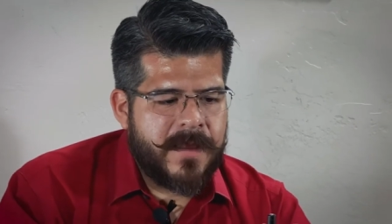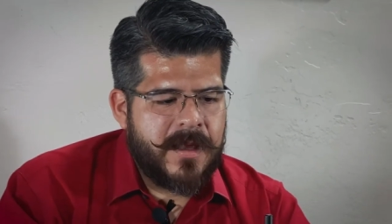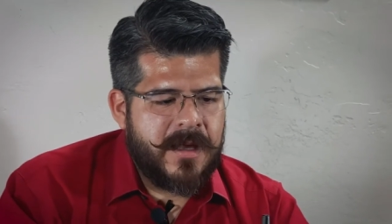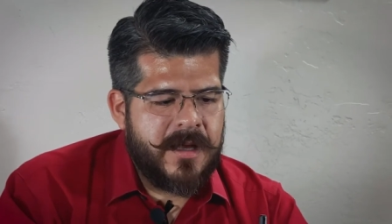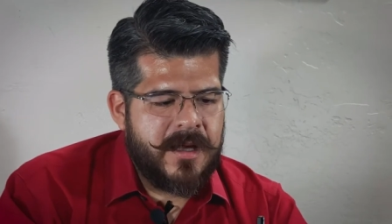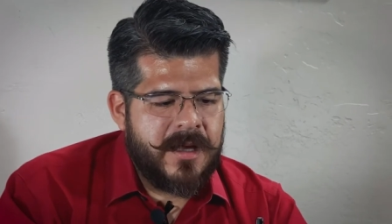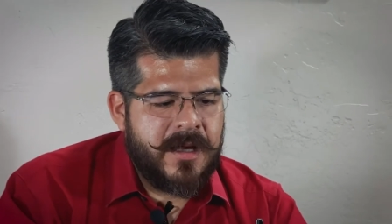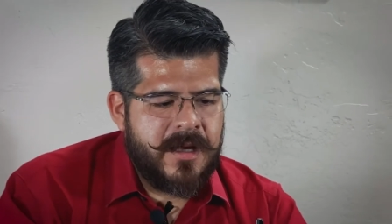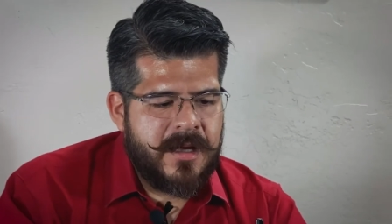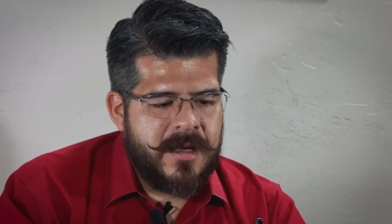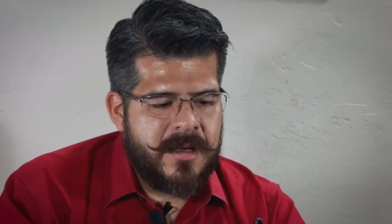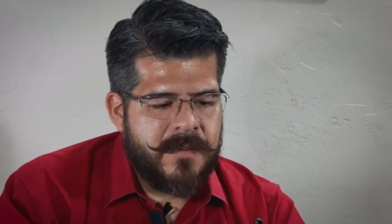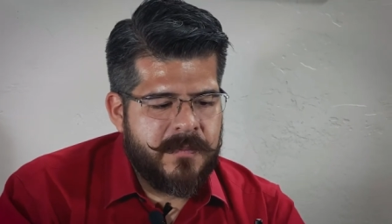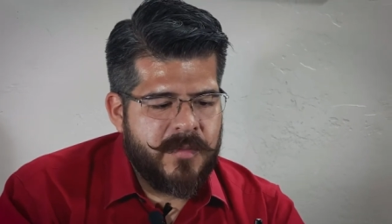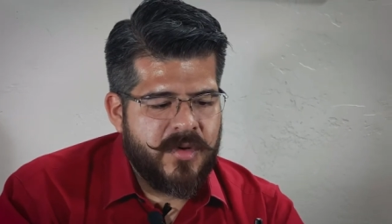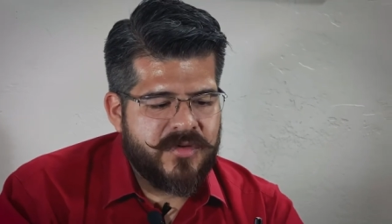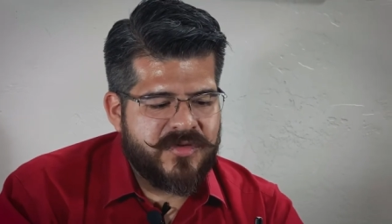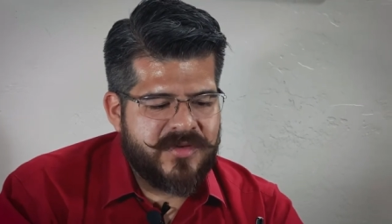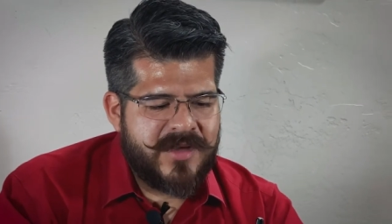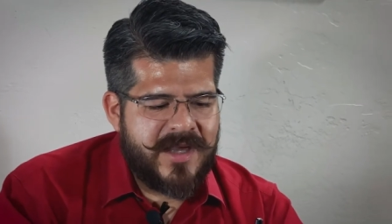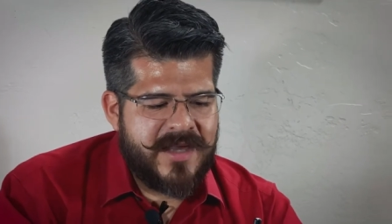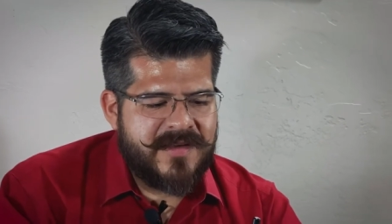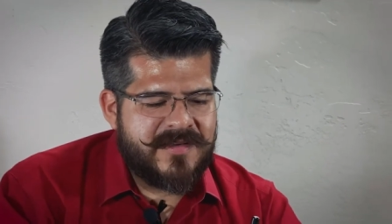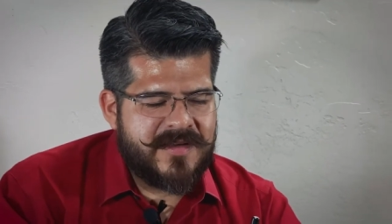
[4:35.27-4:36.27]
In
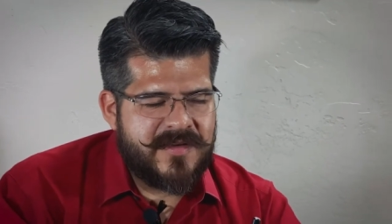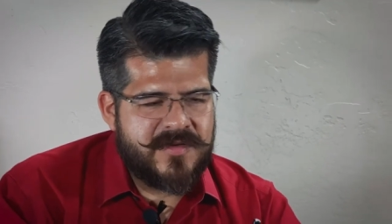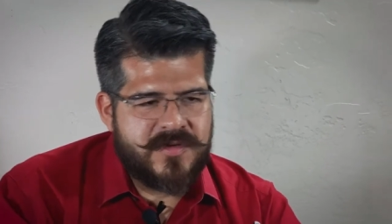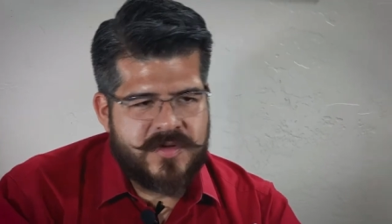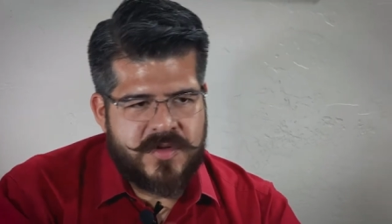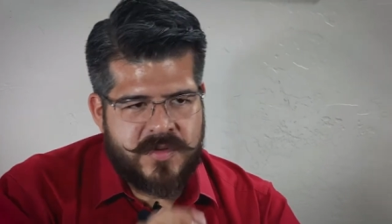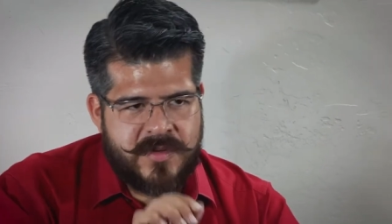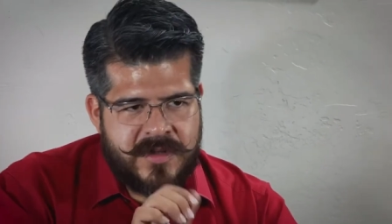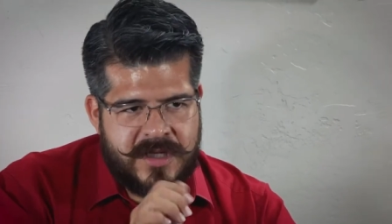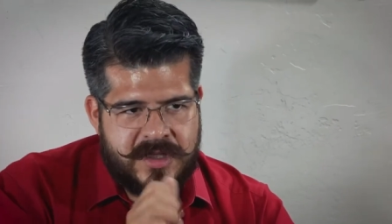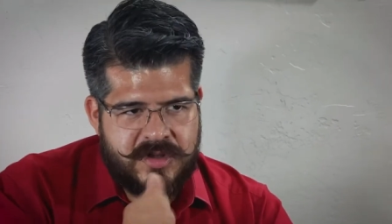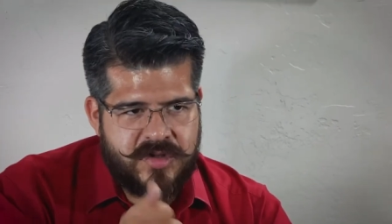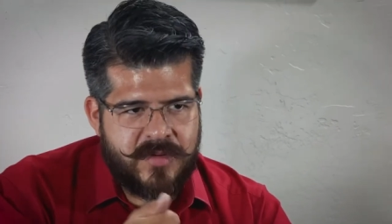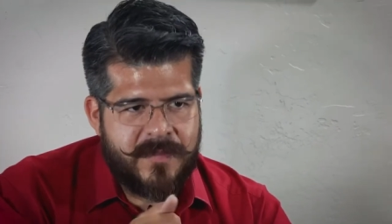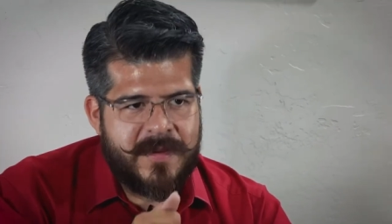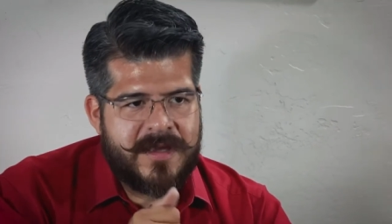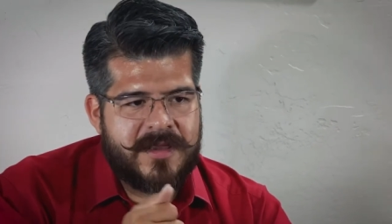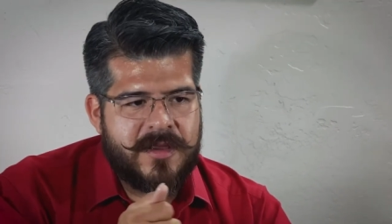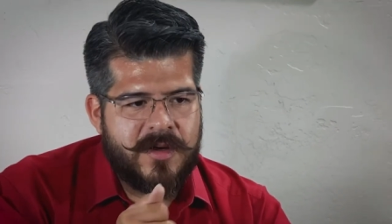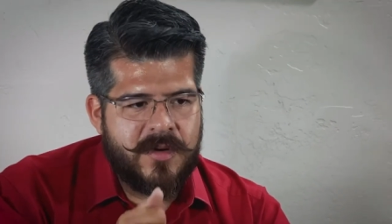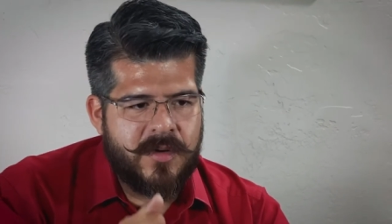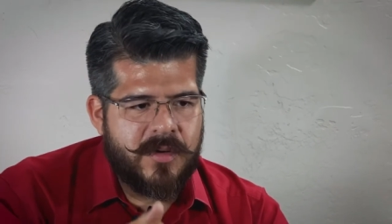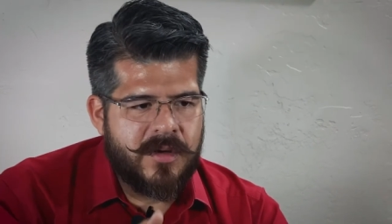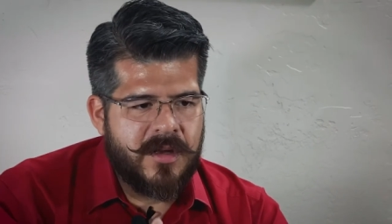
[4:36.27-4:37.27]
most cases, you need to
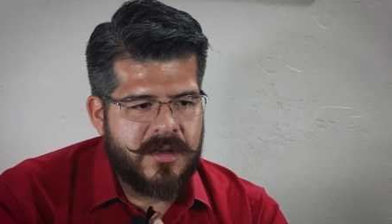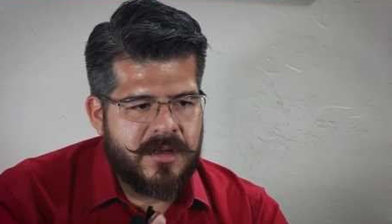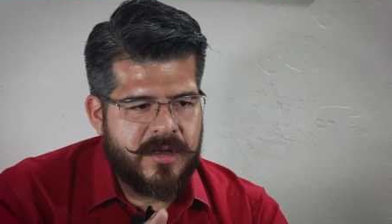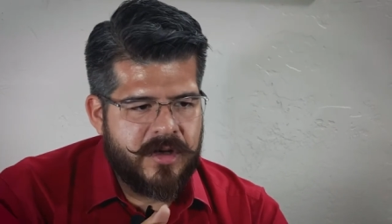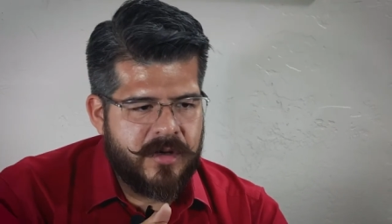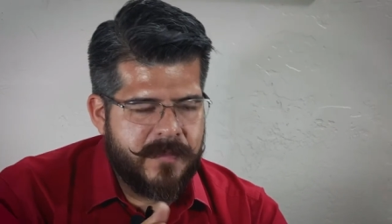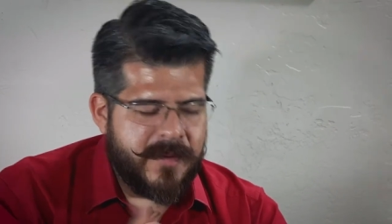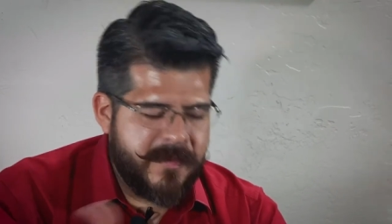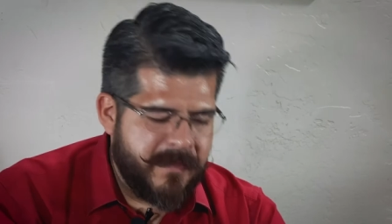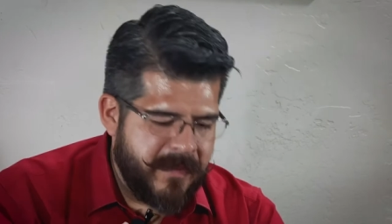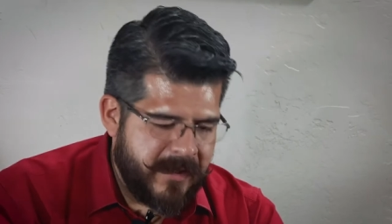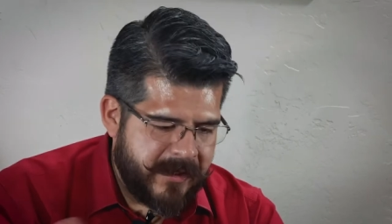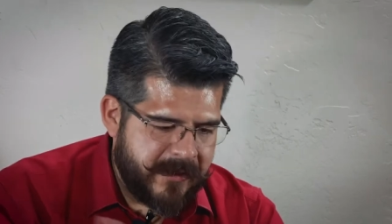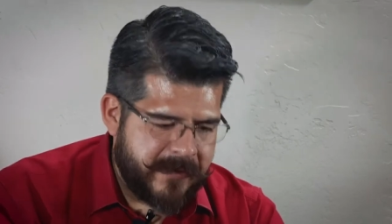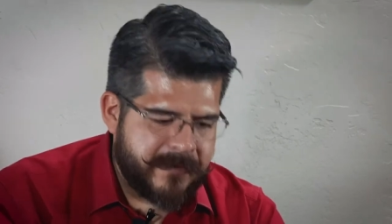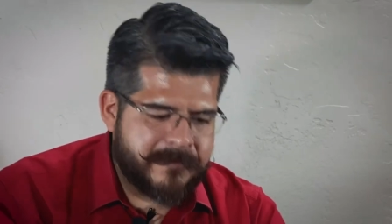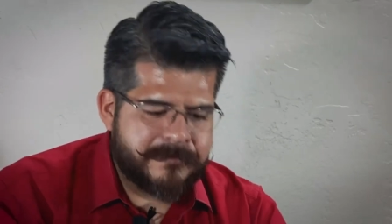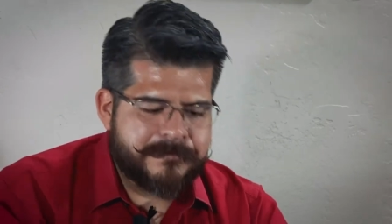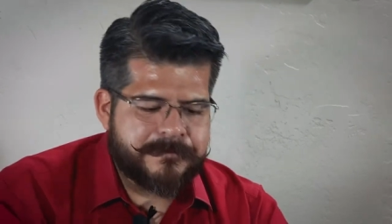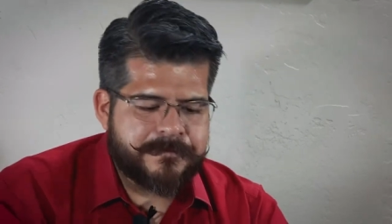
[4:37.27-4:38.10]
make the hole a little bit bigger.